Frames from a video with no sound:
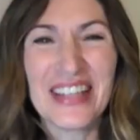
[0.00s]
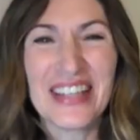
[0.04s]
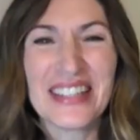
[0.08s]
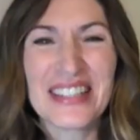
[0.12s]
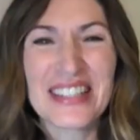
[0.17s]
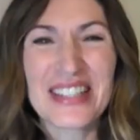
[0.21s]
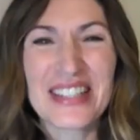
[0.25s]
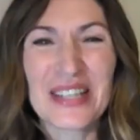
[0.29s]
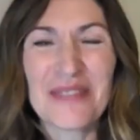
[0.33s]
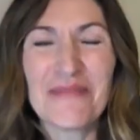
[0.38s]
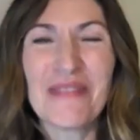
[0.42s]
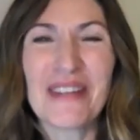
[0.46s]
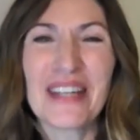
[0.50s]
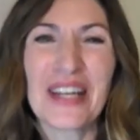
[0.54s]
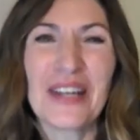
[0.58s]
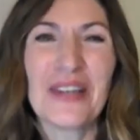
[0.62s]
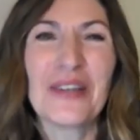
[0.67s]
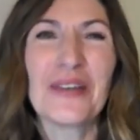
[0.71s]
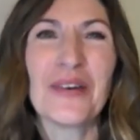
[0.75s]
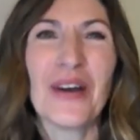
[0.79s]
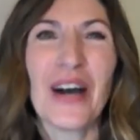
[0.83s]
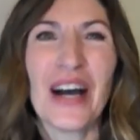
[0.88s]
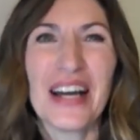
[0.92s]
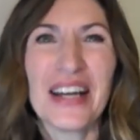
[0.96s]
Somebody
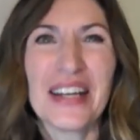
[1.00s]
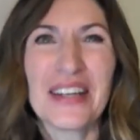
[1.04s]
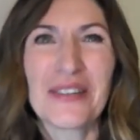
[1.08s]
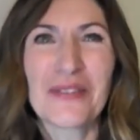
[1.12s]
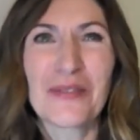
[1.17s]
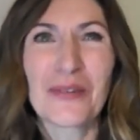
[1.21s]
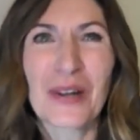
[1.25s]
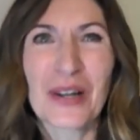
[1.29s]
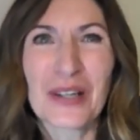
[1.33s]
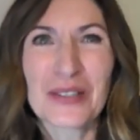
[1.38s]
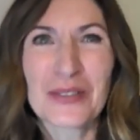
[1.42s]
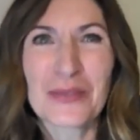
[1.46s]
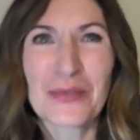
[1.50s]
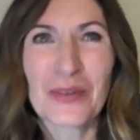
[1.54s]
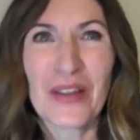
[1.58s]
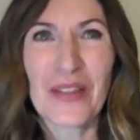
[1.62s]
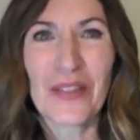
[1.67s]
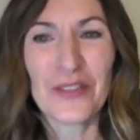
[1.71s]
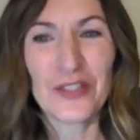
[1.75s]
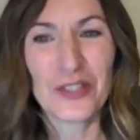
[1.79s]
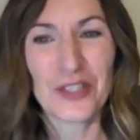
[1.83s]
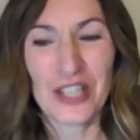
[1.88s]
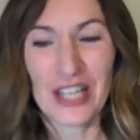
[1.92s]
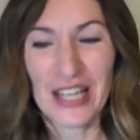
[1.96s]
who I had worked
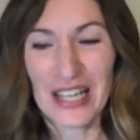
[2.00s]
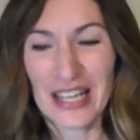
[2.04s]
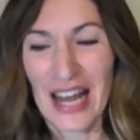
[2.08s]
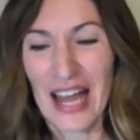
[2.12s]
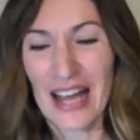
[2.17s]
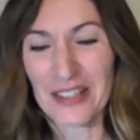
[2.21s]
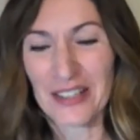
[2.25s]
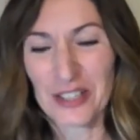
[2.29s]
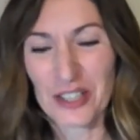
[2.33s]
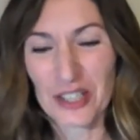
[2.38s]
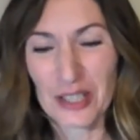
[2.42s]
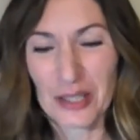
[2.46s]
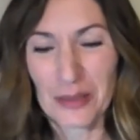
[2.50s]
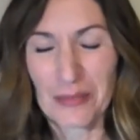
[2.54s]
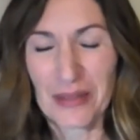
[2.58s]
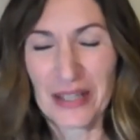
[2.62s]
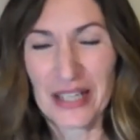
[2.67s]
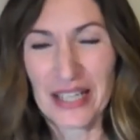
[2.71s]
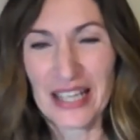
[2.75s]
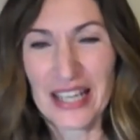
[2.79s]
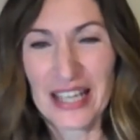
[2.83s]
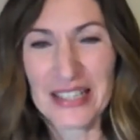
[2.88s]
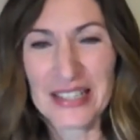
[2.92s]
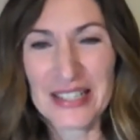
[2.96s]
with, she had actually
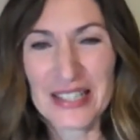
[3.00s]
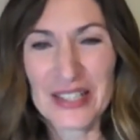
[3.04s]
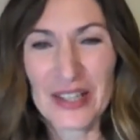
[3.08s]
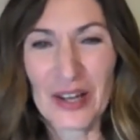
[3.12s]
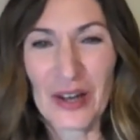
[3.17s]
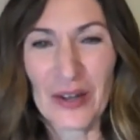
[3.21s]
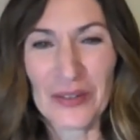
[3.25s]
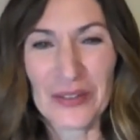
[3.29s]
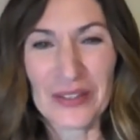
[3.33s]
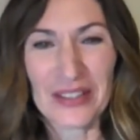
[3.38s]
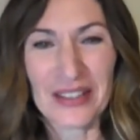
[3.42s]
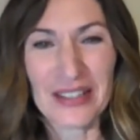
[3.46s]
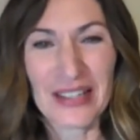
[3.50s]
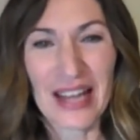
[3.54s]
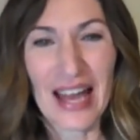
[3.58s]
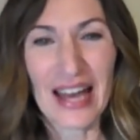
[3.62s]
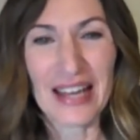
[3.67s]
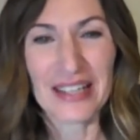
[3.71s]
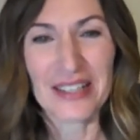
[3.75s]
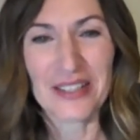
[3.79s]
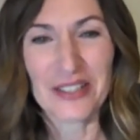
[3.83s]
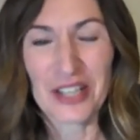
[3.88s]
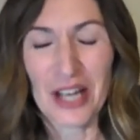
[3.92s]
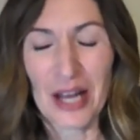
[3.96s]
been a consultant
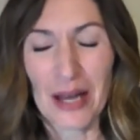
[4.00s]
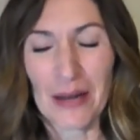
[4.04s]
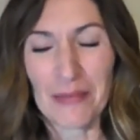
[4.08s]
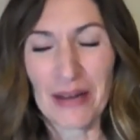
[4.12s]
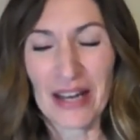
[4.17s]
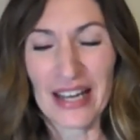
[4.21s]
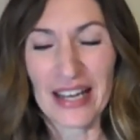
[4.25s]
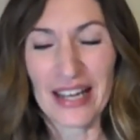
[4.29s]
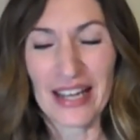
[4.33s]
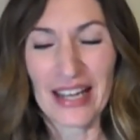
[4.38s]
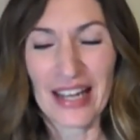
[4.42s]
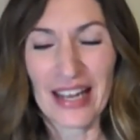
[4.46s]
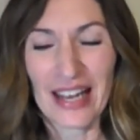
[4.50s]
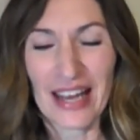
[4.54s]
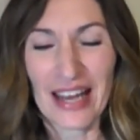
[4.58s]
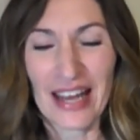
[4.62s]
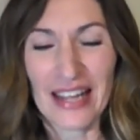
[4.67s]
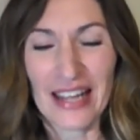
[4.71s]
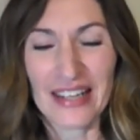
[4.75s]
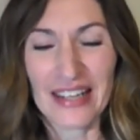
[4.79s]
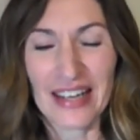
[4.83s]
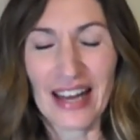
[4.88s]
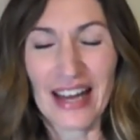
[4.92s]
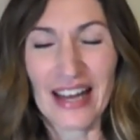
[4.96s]
at a job I
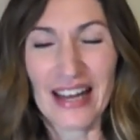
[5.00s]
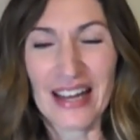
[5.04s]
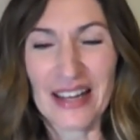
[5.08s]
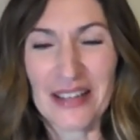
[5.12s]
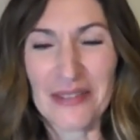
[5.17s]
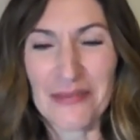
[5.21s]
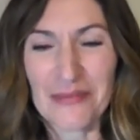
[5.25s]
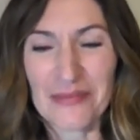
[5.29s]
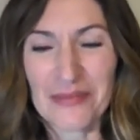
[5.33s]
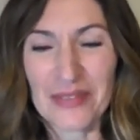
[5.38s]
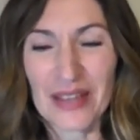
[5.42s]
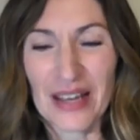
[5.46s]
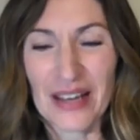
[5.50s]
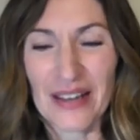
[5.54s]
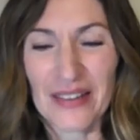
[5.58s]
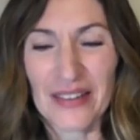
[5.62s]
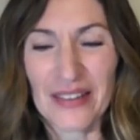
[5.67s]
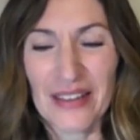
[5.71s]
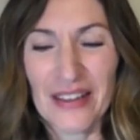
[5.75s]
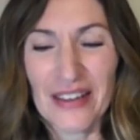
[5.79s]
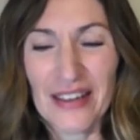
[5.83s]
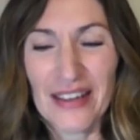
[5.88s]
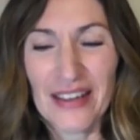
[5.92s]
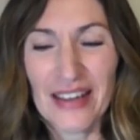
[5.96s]
had.
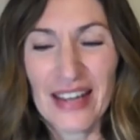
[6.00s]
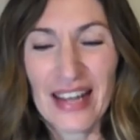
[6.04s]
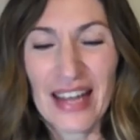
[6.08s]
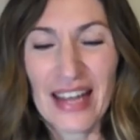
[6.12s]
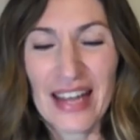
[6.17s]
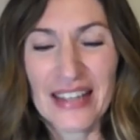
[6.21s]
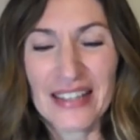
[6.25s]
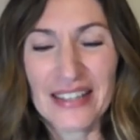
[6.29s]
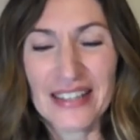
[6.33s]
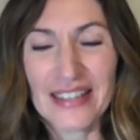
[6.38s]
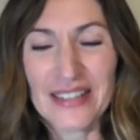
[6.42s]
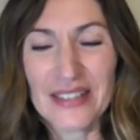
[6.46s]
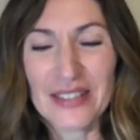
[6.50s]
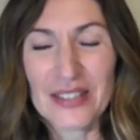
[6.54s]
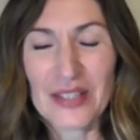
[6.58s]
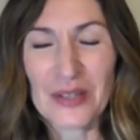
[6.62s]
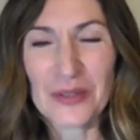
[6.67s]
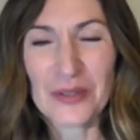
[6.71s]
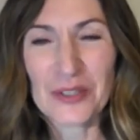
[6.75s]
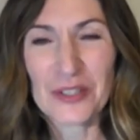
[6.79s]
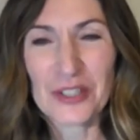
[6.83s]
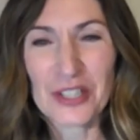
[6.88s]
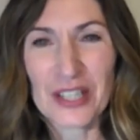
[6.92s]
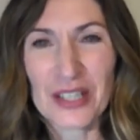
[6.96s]
And
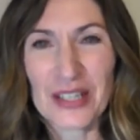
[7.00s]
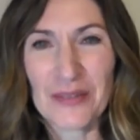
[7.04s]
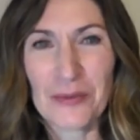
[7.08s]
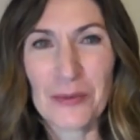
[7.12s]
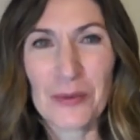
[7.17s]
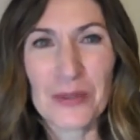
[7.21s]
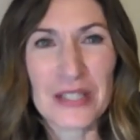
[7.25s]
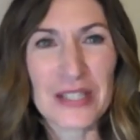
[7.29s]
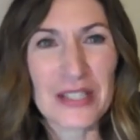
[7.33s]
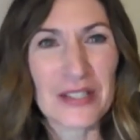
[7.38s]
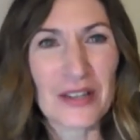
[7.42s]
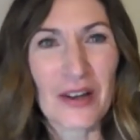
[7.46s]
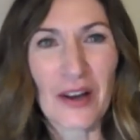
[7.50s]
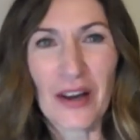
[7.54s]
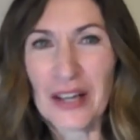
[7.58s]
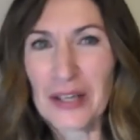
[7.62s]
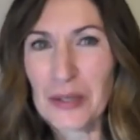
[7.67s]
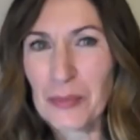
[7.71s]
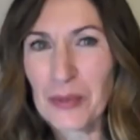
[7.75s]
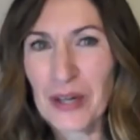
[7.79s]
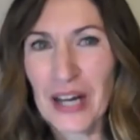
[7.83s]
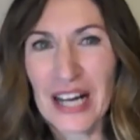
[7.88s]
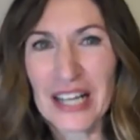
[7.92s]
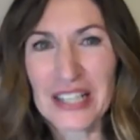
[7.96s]
so she was
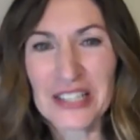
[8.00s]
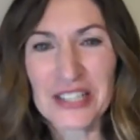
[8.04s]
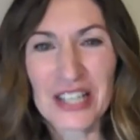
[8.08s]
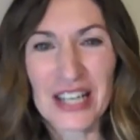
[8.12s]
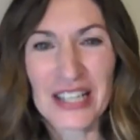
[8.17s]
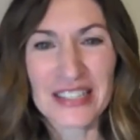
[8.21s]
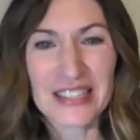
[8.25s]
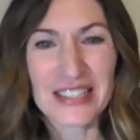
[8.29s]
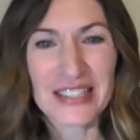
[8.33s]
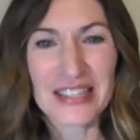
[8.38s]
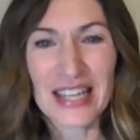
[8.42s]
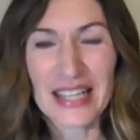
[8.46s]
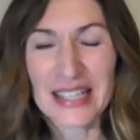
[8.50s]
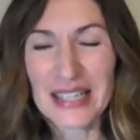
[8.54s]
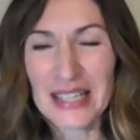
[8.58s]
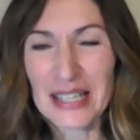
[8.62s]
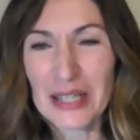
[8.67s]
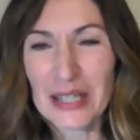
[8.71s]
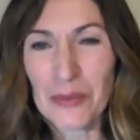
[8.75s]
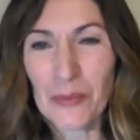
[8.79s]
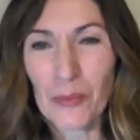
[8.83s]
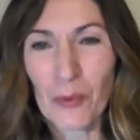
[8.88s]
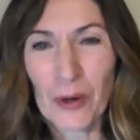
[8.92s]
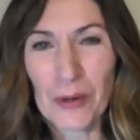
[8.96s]
on a project and they
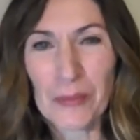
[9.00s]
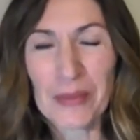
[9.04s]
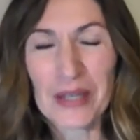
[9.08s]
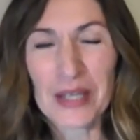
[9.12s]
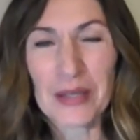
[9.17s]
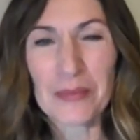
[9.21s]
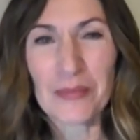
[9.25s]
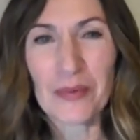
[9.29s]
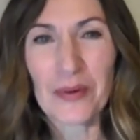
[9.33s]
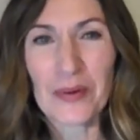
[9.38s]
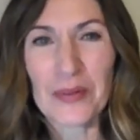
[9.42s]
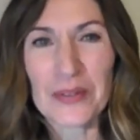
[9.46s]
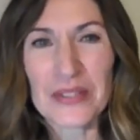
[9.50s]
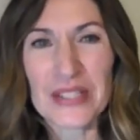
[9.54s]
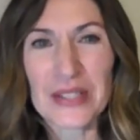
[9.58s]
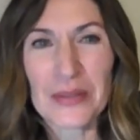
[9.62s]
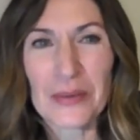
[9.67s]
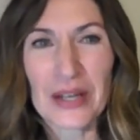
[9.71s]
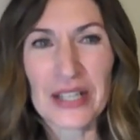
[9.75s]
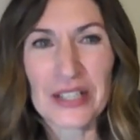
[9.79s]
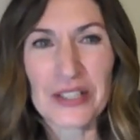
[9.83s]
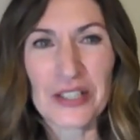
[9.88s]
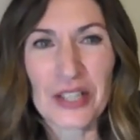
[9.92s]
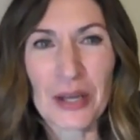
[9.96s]
needed more people.
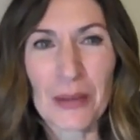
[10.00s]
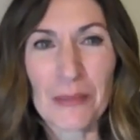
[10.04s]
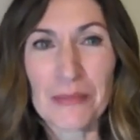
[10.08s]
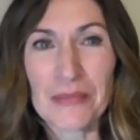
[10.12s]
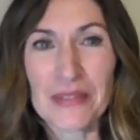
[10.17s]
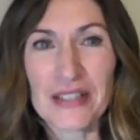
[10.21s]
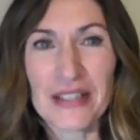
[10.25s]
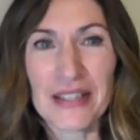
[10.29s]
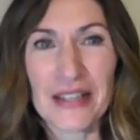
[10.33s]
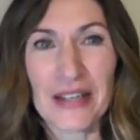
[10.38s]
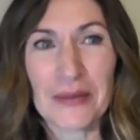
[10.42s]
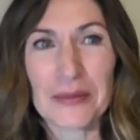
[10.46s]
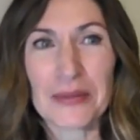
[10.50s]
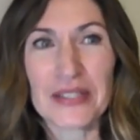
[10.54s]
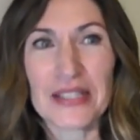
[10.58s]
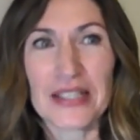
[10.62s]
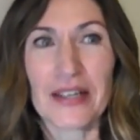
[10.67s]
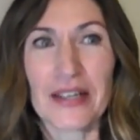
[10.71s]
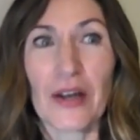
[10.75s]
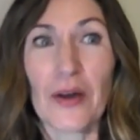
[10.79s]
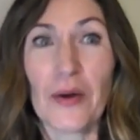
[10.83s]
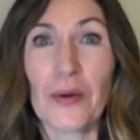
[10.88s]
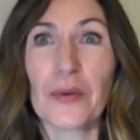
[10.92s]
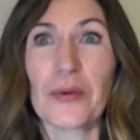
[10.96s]
So I jumped in. I was
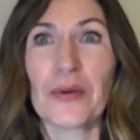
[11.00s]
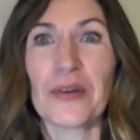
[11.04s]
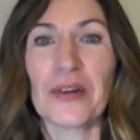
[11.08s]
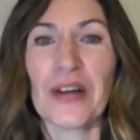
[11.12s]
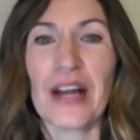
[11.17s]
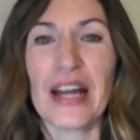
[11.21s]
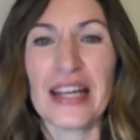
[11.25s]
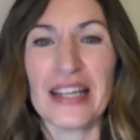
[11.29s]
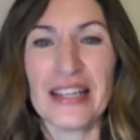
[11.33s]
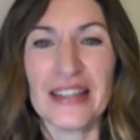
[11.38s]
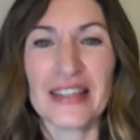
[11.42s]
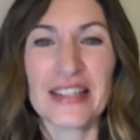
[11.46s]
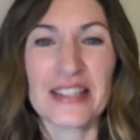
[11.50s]
like, oh, great.